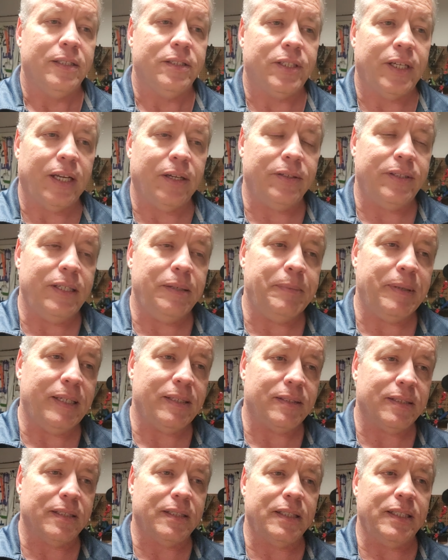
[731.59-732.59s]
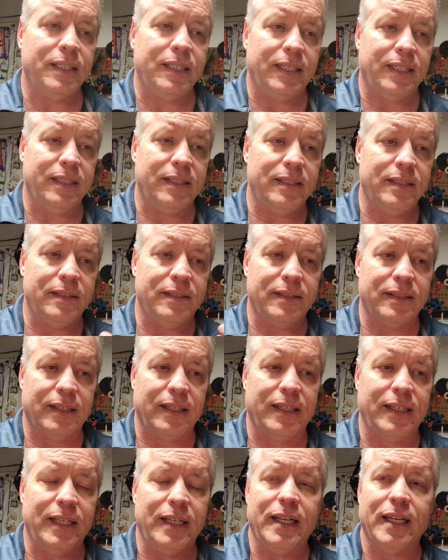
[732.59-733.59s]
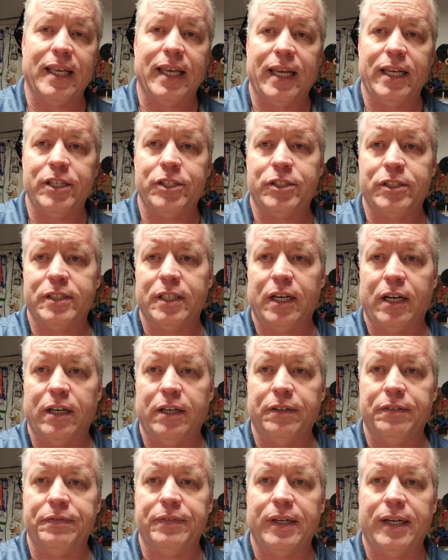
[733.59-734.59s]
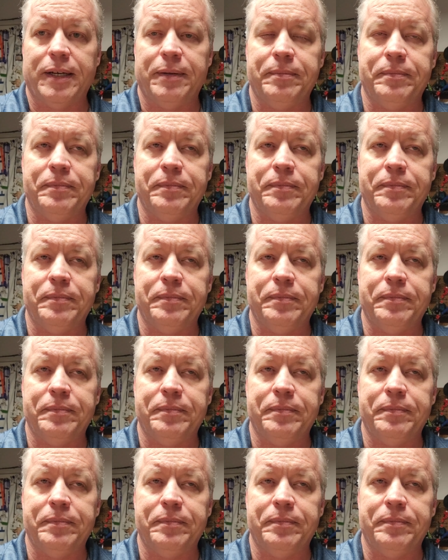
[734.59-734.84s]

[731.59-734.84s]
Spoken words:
JOD basically is an indication of